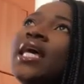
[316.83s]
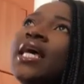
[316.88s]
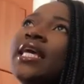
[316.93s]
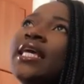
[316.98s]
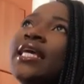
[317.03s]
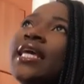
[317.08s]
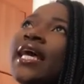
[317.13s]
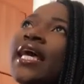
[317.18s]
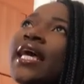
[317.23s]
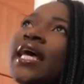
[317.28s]

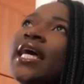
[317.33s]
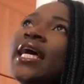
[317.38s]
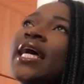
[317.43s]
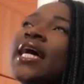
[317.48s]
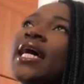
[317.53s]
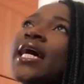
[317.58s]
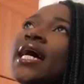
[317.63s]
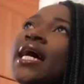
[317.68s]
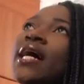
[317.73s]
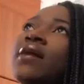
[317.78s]

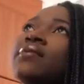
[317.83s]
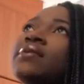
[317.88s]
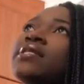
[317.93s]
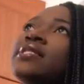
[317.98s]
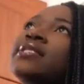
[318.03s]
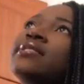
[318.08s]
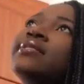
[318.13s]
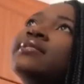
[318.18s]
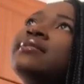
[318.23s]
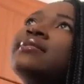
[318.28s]
yeah, I was
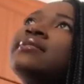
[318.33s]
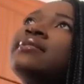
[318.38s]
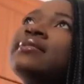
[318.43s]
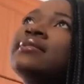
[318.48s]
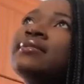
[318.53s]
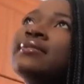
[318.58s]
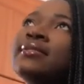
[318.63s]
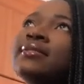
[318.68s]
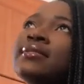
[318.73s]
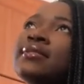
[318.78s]

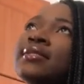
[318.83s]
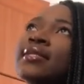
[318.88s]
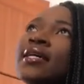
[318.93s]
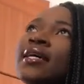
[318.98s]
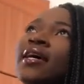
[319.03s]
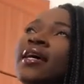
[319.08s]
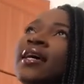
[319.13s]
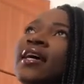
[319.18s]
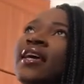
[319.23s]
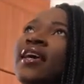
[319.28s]

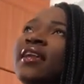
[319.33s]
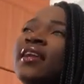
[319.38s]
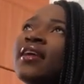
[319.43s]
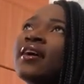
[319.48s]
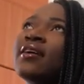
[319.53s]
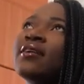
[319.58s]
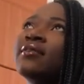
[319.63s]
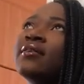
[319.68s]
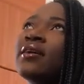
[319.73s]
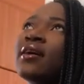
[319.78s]
in the
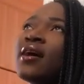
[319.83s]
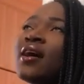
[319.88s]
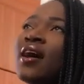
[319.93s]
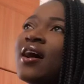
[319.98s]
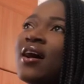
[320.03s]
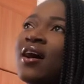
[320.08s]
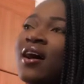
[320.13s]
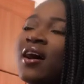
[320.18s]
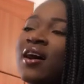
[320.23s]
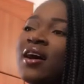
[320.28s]

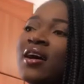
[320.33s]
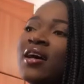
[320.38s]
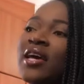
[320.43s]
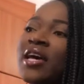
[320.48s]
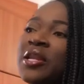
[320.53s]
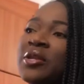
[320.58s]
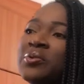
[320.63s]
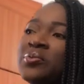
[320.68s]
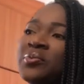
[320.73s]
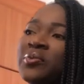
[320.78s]
car
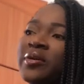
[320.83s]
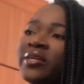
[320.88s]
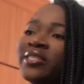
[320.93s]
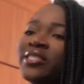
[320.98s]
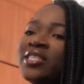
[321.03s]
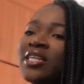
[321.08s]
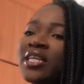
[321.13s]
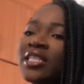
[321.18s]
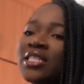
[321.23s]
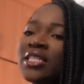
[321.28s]
and we are
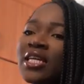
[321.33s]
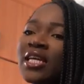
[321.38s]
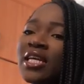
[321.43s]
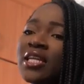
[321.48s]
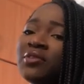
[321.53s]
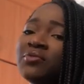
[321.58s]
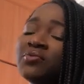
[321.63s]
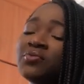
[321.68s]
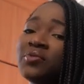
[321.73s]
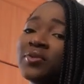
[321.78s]
chatting,
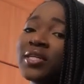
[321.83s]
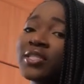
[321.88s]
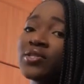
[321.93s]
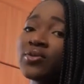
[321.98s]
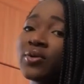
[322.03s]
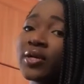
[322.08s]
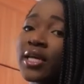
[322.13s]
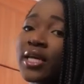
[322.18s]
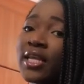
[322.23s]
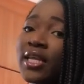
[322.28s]
we were
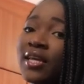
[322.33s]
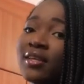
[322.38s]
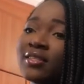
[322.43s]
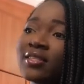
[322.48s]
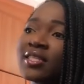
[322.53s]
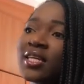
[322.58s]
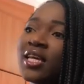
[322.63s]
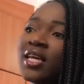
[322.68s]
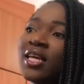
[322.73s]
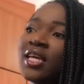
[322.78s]
talking, and
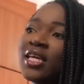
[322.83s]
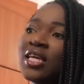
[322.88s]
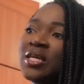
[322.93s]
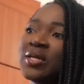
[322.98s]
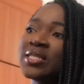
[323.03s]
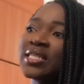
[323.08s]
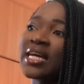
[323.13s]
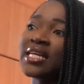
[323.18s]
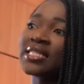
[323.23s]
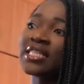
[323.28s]
he
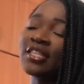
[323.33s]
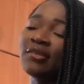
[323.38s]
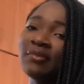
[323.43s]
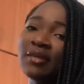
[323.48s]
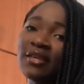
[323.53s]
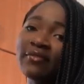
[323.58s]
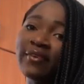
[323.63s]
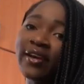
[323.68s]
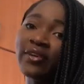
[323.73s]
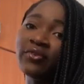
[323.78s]
was asking me
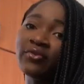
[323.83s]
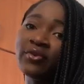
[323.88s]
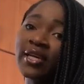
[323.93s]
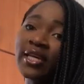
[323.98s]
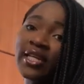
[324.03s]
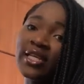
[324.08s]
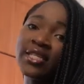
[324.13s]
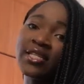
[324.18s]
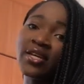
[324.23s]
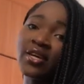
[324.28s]
if I know
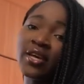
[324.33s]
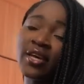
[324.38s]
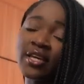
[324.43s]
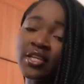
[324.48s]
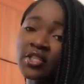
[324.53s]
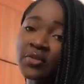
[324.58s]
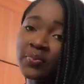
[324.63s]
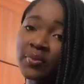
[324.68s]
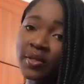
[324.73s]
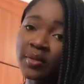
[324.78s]
any
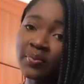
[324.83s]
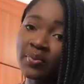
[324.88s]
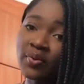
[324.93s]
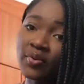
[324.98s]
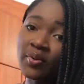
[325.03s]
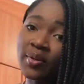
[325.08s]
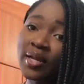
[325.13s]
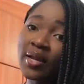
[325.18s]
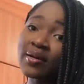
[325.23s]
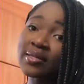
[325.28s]
Turkish people.
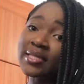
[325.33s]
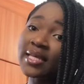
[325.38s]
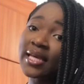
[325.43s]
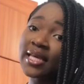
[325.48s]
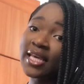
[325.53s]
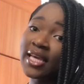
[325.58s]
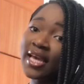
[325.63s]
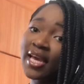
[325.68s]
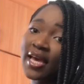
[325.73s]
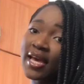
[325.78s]
And I was like,
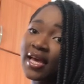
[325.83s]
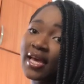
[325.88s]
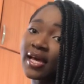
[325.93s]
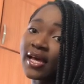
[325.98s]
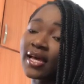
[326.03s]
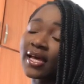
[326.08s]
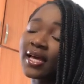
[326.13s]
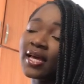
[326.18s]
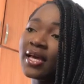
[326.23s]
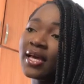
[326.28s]
Yeah.
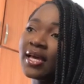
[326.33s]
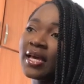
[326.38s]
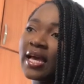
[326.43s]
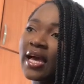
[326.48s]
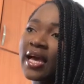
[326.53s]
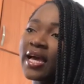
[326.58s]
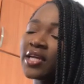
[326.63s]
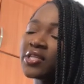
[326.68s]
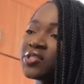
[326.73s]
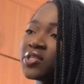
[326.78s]

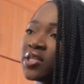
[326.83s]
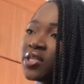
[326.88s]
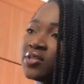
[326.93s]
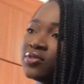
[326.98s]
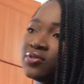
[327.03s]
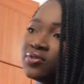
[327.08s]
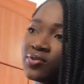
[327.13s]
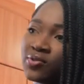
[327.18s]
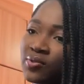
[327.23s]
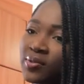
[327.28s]
I actually
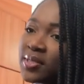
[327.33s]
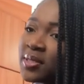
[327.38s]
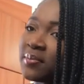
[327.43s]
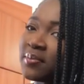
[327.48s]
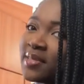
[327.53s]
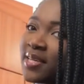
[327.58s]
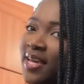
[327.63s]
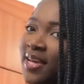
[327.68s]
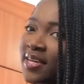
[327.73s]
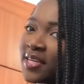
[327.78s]
know some
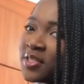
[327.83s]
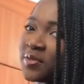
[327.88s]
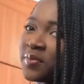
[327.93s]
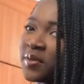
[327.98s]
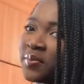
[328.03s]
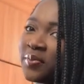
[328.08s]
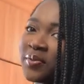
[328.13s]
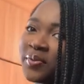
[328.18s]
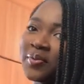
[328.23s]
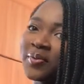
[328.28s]
Turkish
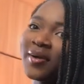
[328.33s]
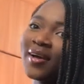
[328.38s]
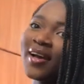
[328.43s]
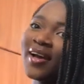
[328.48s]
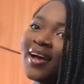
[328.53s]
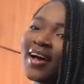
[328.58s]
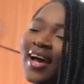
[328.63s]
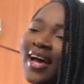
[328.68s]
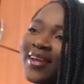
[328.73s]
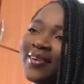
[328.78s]
people.
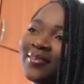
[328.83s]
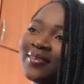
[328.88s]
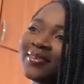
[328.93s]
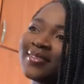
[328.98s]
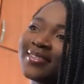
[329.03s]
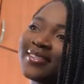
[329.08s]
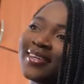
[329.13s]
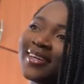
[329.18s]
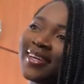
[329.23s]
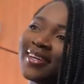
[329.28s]
I know this
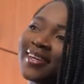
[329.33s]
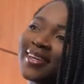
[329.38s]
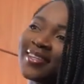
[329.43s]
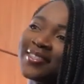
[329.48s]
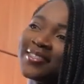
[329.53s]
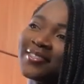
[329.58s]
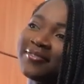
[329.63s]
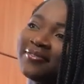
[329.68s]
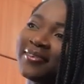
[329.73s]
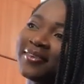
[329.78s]
Turkish
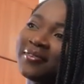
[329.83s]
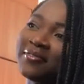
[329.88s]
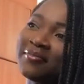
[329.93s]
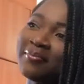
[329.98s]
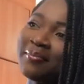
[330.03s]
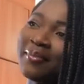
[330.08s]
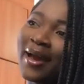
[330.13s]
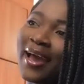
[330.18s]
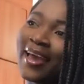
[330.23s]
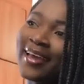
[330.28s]
friend of
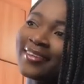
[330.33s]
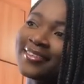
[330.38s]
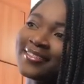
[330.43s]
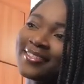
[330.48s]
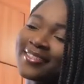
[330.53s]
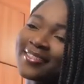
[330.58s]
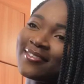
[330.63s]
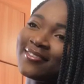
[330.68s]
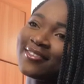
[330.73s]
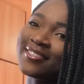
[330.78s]
mine.
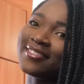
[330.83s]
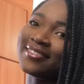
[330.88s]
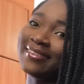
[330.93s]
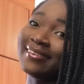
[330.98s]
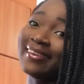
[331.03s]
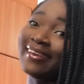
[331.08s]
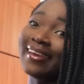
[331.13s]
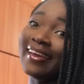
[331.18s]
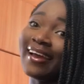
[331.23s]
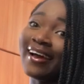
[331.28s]
She's called
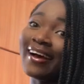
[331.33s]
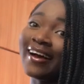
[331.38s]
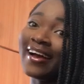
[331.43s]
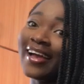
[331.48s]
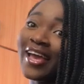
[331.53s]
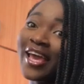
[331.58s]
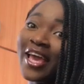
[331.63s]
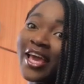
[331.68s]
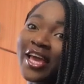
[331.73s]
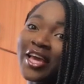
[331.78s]
Shania,
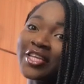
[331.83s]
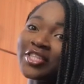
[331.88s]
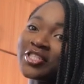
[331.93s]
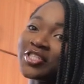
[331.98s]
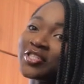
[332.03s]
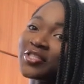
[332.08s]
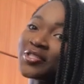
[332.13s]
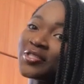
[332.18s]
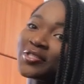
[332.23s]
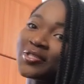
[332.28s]
and
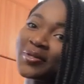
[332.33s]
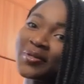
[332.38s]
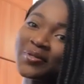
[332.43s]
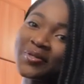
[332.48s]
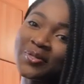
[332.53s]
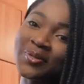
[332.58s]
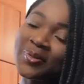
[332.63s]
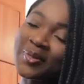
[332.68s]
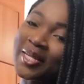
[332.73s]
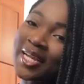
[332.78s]
she's so
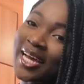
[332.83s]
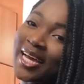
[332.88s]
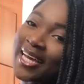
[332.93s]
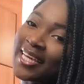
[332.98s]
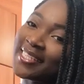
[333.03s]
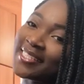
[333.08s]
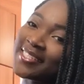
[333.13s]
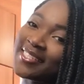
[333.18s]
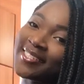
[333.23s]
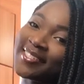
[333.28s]
so
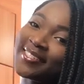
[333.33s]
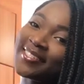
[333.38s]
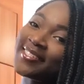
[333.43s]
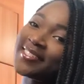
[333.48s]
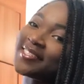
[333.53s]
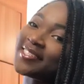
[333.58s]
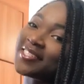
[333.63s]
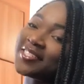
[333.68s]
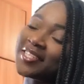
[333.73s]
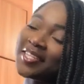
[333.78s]
nice. She's
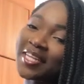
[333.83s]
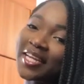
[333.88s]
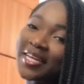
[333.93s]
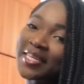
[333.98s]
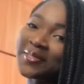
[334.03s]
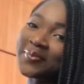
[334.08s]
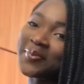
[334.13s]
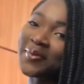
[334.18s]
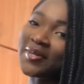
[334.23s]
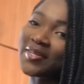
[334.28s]
such a
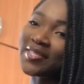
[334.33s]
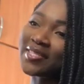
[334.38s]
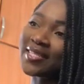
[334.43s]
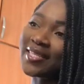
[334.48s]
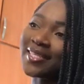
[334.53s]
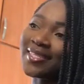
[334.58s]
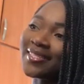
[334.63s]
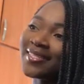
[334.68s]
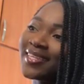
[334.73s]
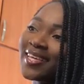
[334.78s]
nice
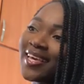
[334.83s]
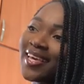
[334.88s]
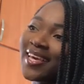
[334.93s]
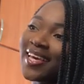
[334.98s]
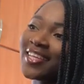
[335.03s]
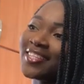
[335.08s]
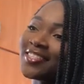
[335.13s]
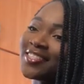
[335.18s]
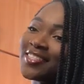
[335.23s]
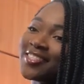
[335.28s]
person,
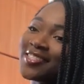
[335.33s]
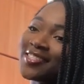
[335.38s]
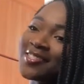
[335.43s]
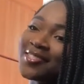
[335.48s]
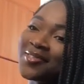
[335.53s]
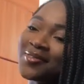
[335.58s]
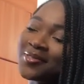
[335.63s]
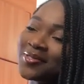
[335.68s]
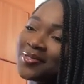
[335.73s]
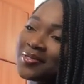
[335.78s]
and she's
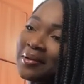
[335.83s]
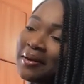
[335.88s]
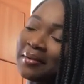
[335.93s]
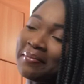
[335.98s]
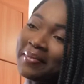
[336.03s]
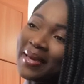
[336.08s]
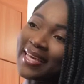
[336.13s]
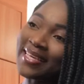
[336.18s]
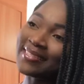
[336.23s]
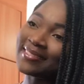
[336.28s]
so so
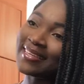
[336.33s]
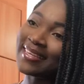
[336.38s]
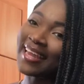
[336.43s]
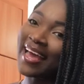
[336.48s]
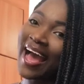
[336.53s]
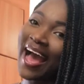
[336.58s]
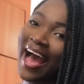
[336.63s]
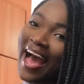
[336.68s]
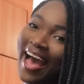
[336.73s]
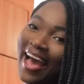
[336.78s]
amazing.
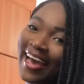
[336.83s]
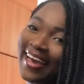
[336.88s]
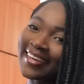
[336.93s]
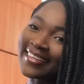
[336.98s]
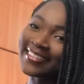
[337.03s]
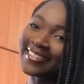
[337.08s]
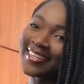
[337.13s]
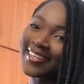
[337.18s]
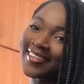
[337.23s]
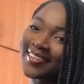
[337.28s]
Hi,
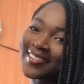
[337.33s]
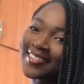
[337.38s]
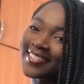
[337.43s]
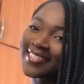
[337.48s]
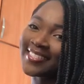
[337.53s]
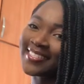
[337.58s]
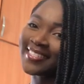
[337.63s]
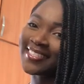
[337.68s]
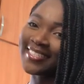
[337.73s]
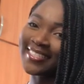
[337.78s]
shout out to
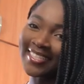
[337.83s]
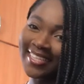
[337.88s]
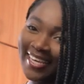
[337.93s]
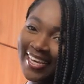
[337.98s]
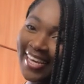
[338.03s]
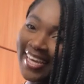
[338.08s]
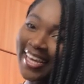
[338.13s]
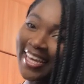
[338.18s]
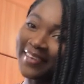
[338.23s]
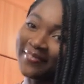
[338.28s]

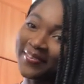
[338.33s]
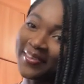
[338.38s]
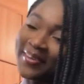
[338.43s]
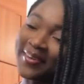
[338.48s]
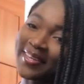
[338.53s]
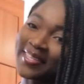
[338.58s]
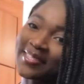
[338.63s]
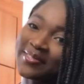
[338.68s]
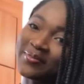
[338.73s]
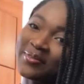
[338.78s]
Shania if you're
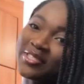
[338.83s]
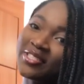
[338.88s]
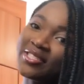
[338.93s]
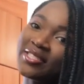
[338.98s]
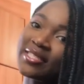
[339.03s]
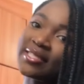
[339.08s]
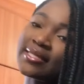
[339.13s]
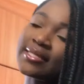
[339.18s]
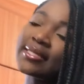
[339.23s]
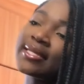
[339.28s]
going to watch this.